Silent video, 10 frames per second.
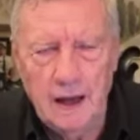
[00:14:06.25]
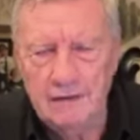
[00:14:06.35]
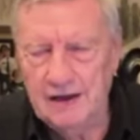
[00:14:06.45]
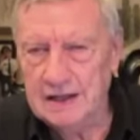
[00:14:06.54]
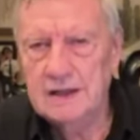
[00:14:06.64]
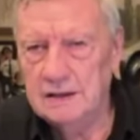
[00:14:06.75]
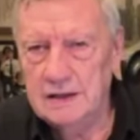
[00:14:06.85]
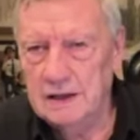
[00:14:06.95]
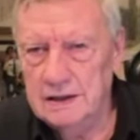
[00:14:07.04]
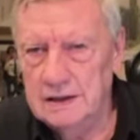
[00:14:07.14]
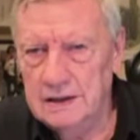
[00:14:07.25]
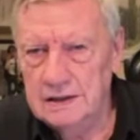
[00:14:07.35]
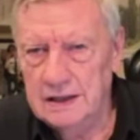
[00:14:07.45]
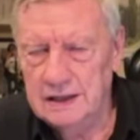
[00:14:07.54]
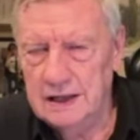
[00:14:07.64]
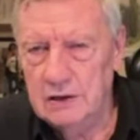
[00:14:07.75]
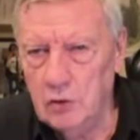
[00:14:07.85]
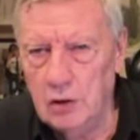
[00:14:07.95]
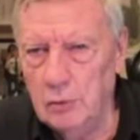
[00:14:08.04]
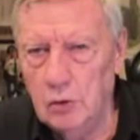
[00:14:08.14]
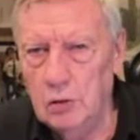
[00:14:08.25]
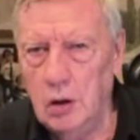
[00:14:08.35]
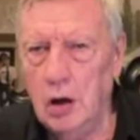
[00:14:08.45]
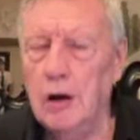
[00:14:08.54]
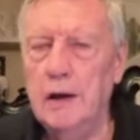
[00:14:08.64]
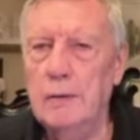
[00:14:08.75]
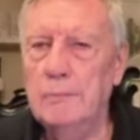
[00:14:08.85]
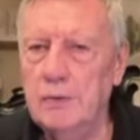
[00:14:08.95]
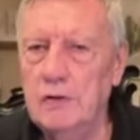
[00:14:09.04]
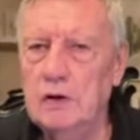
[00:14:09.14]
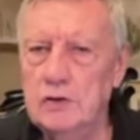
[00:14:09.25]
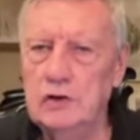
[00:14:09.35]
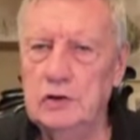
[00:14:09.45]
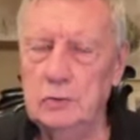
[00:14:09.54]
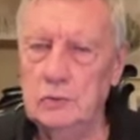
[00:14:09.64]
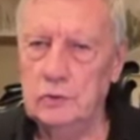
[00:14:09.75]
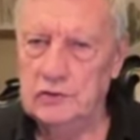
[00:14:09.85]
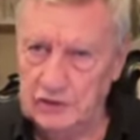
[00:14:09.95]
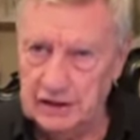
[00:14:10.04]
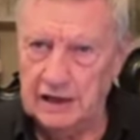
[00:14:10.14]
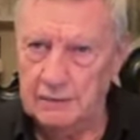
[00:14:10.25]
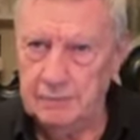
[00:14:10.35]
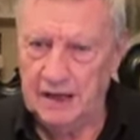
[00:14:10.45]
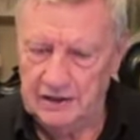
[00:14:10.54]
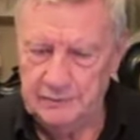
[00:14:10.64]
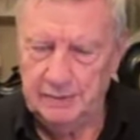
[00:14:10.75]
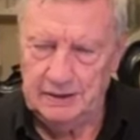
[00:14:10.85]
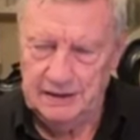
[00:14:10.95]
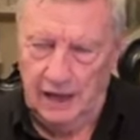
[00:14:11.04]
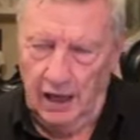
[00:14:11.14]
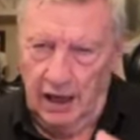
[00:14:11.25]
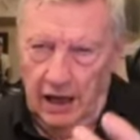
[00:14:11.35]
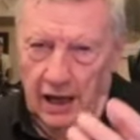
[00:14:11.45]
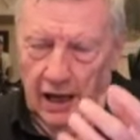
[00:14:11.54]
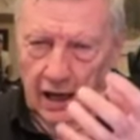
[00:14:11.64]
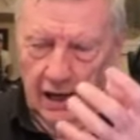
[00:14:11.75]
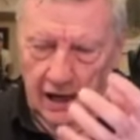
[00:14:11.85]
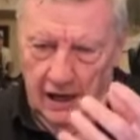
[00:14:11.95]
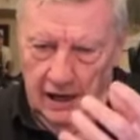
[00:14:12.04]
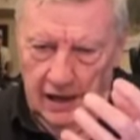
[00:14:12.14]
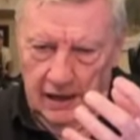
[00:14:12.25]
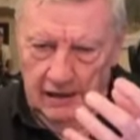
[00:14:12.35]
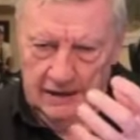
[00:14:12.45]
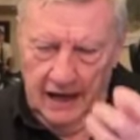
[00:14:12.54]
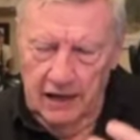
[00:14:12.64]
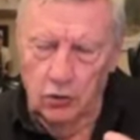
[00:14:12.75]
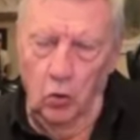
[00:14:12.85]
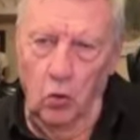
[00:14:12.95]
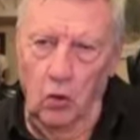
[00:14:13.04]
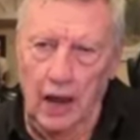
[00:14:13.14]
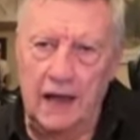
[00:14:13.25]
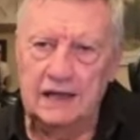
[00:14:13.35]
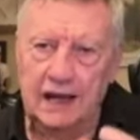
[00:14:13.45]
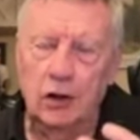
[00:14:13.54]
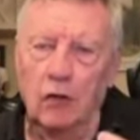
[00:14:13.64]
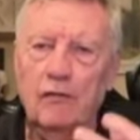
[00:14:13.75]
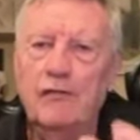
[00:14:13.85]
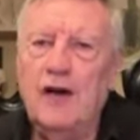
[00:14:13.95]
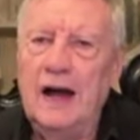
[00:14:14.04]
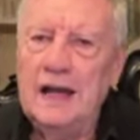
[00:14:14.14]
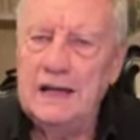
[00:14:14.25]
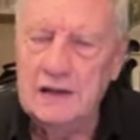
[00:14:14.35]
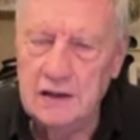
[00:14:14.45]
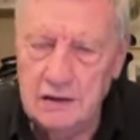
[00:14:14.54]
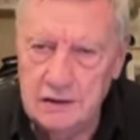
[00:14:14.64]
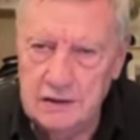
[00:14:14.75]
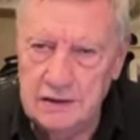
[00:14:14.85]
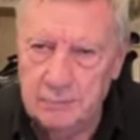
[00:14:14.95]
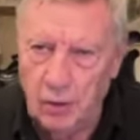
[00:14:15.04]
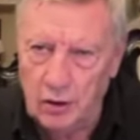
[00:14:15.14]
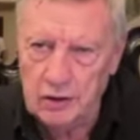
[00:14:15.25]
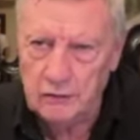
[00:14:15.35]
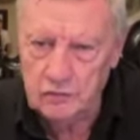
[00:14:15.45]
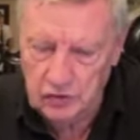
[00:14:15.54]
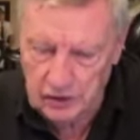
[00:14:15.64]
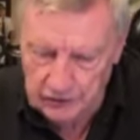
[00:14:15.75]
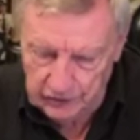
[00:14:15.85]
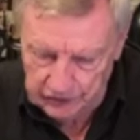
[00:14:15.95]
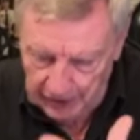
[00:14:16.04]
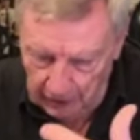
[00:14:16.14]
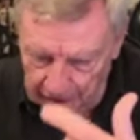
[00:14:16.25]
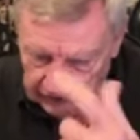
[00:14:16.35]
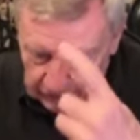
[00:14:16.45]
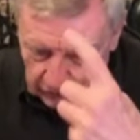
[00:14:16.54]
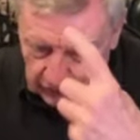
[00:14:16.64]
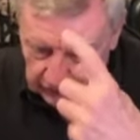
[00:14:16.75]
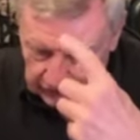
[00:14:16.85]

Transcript: I've had the incredible honor and privilege to see that place, but they go and they don't find the body of Jesus. Now listen to